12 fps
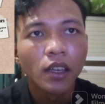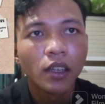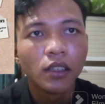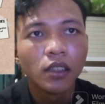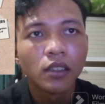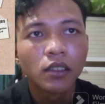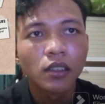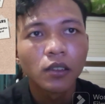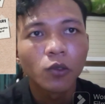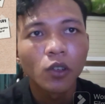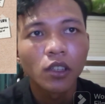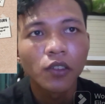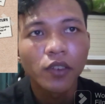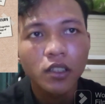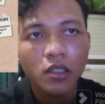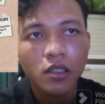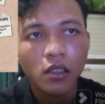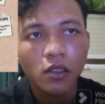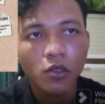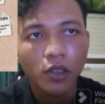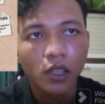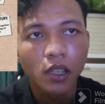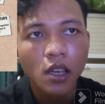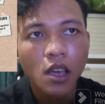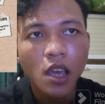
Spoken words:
in the 21st century.